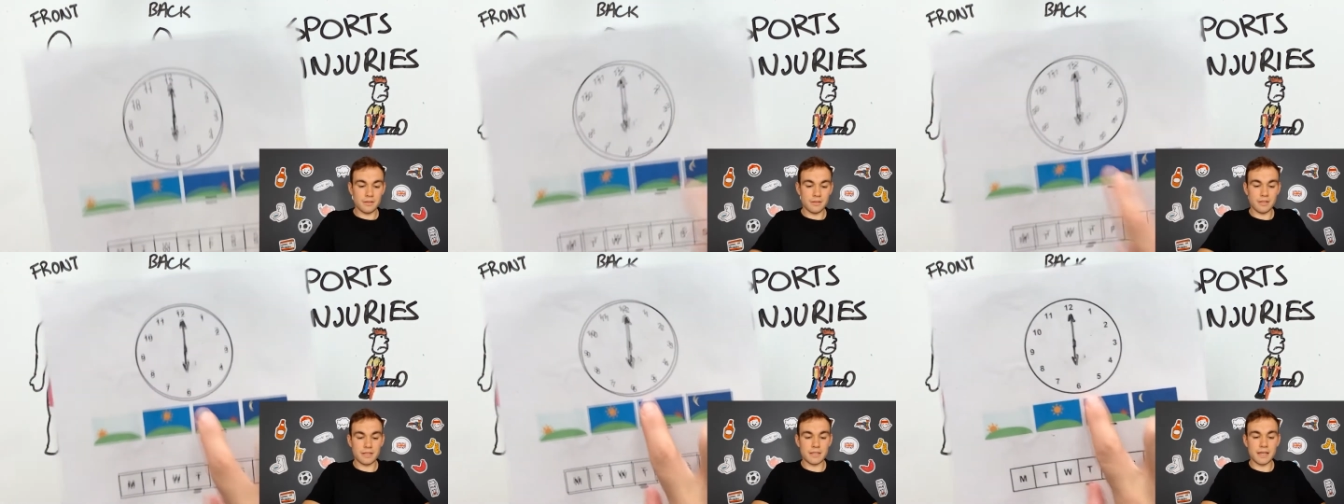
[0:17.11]

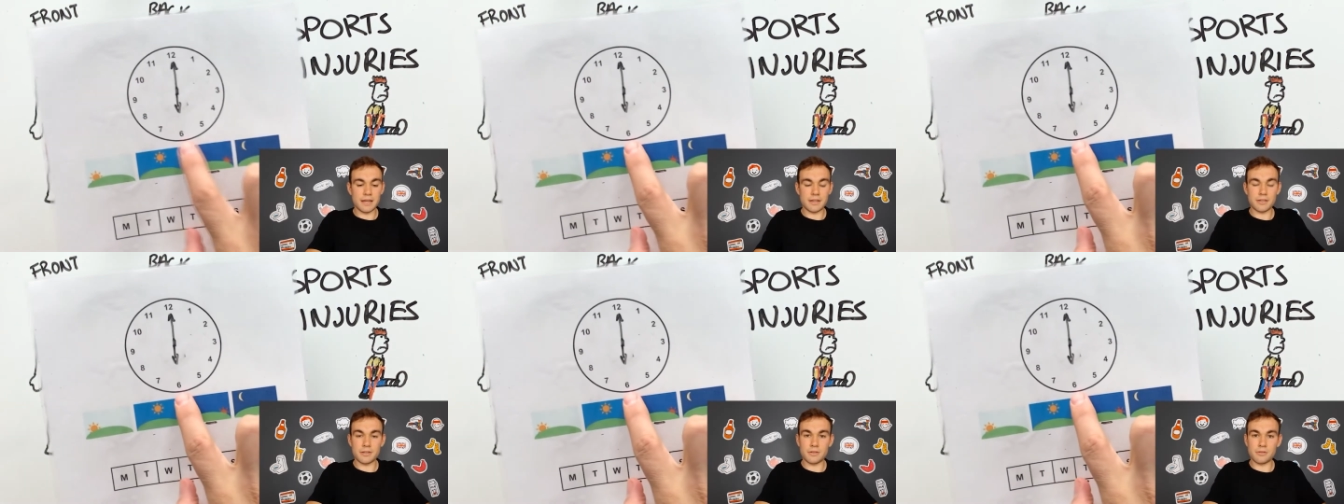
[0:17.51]

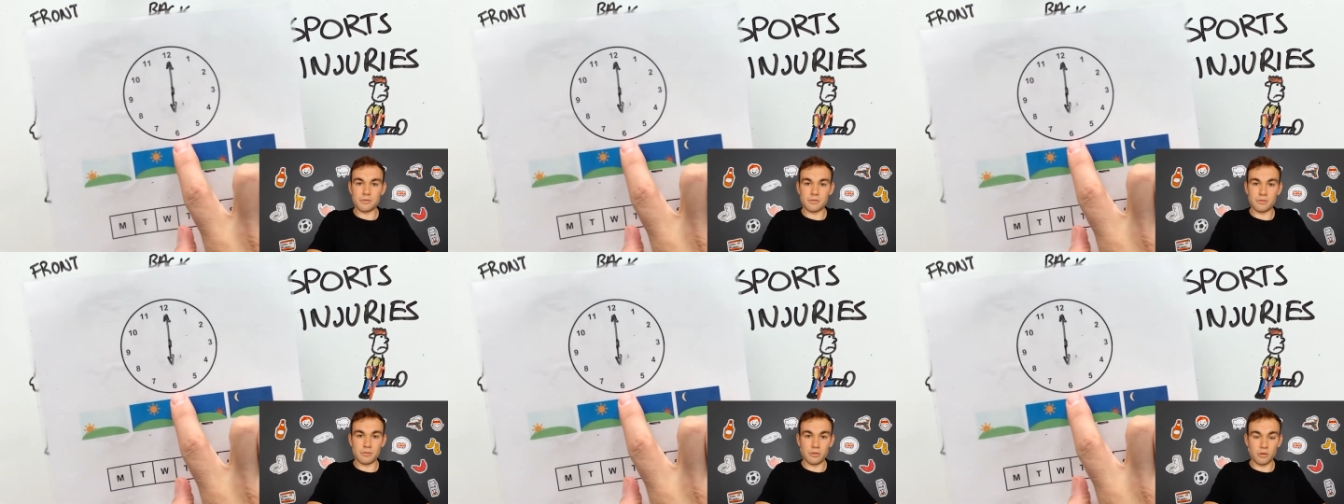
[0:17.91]
six
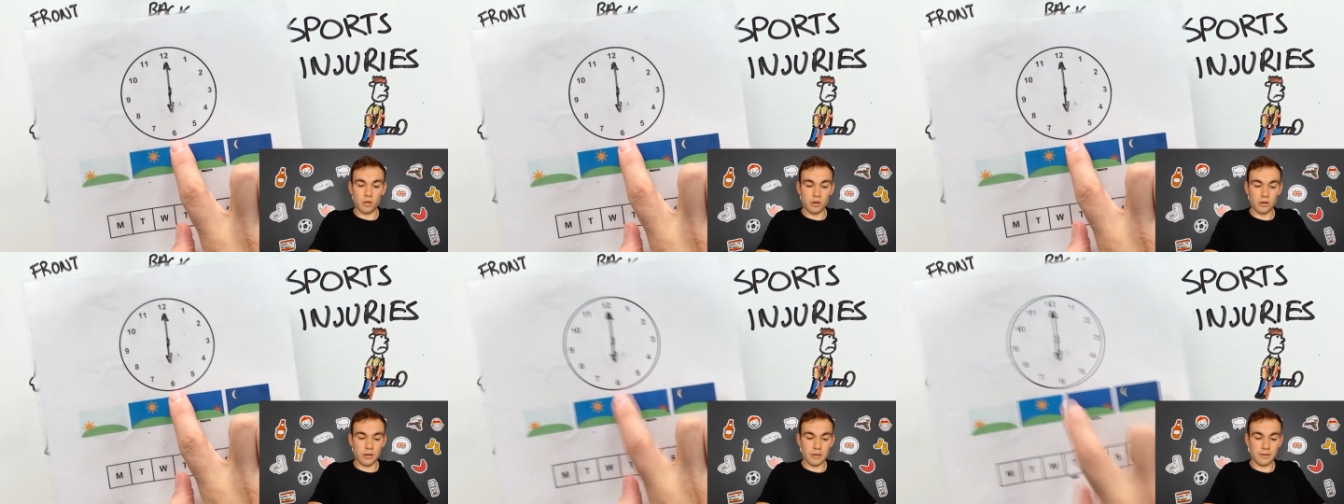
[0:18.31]

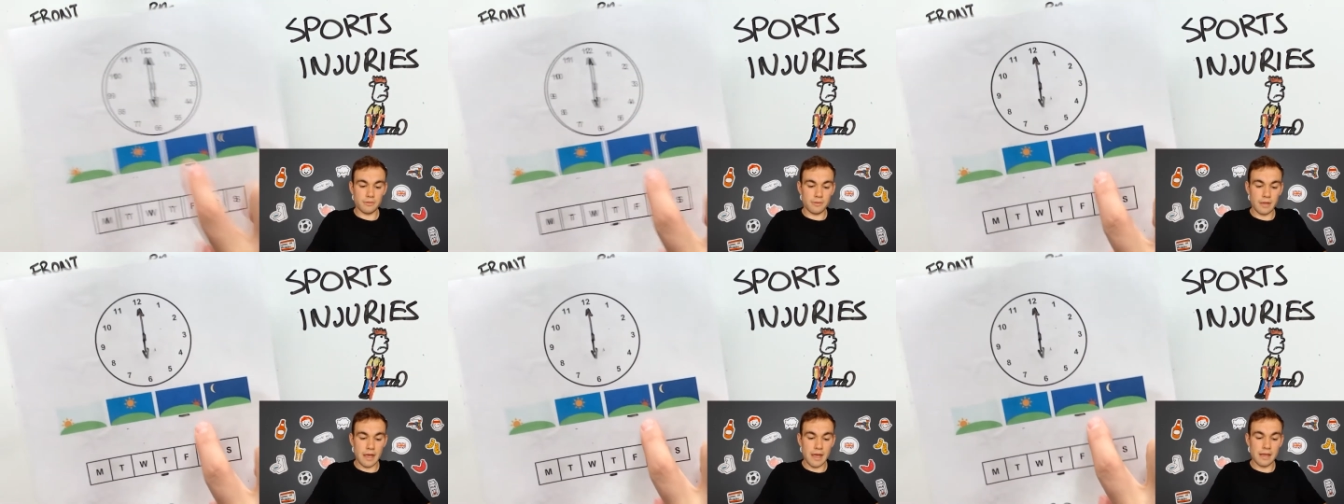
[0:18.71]
o'clock
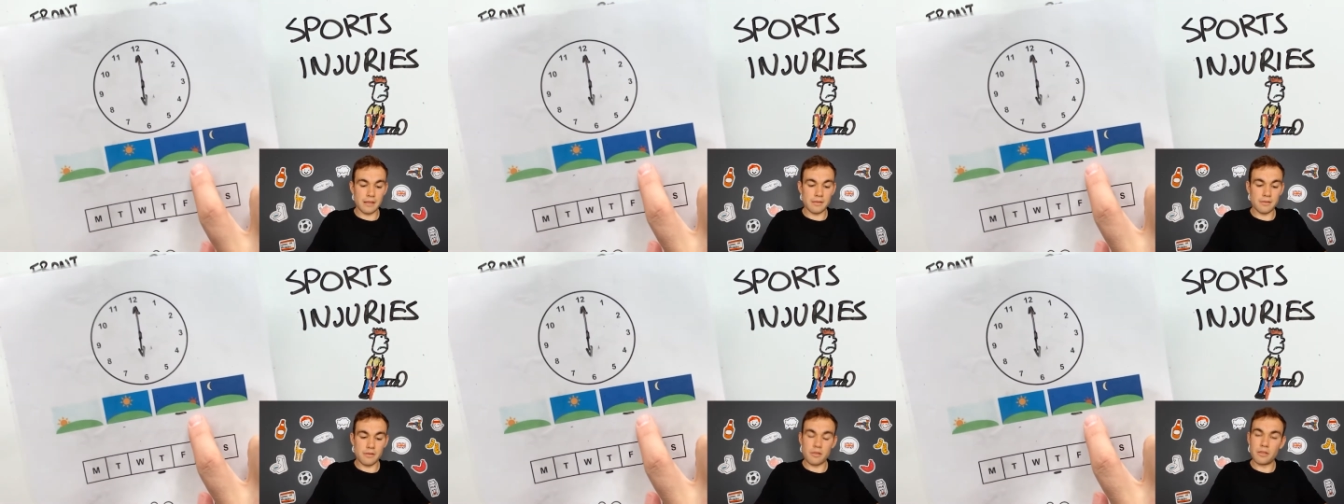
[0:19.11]

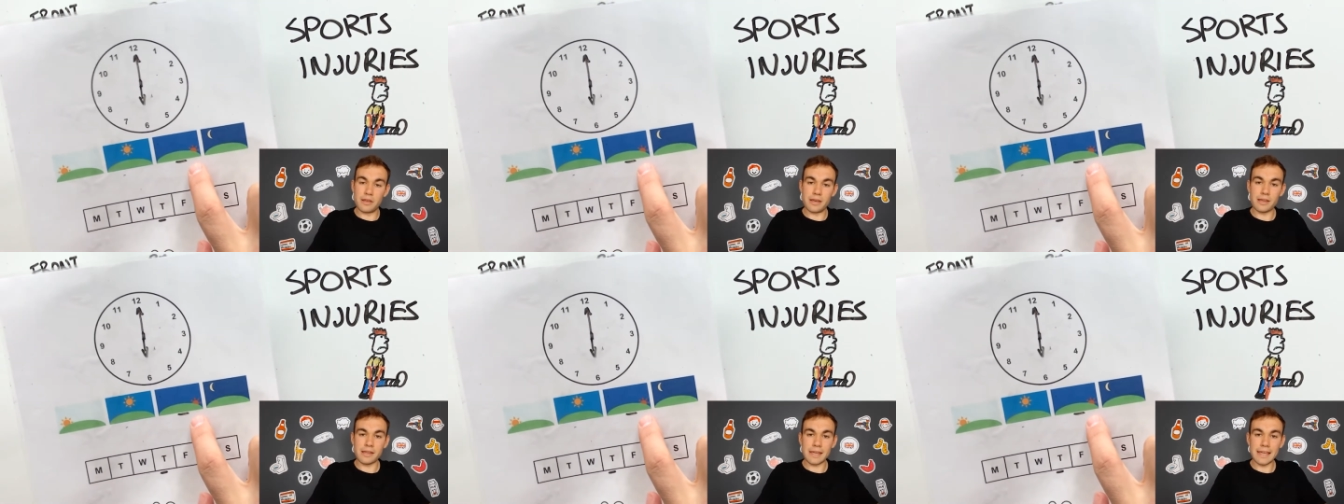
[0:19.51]
in
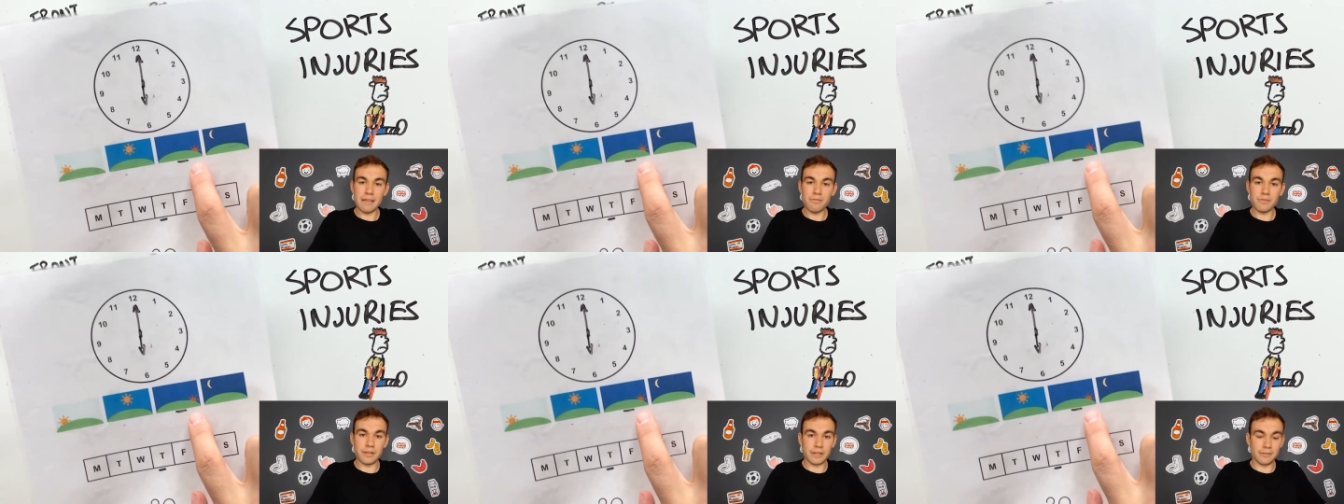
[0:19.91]
the
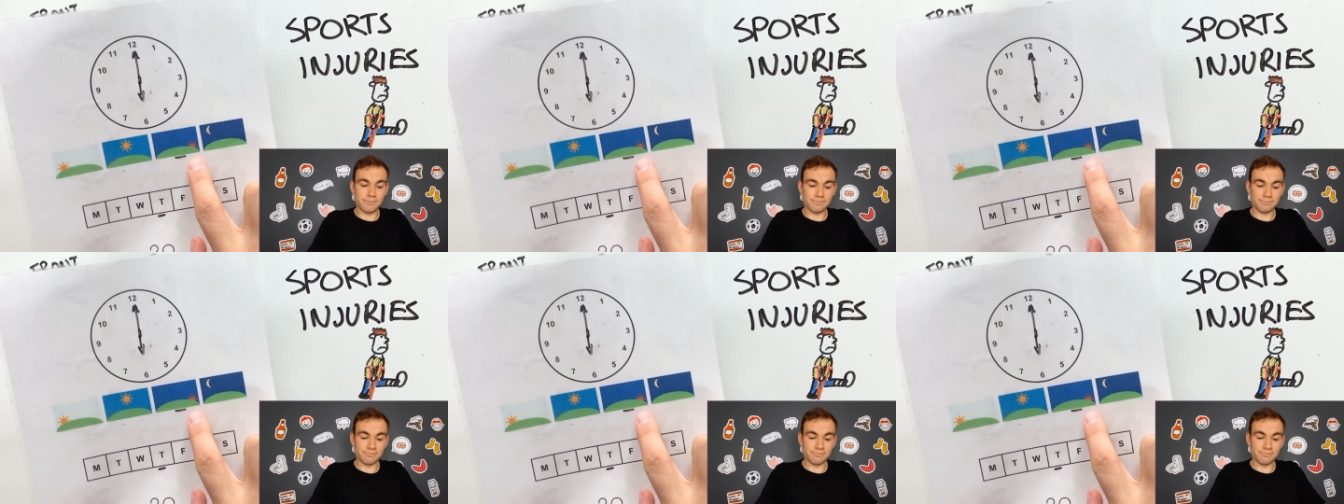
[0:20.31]
evening,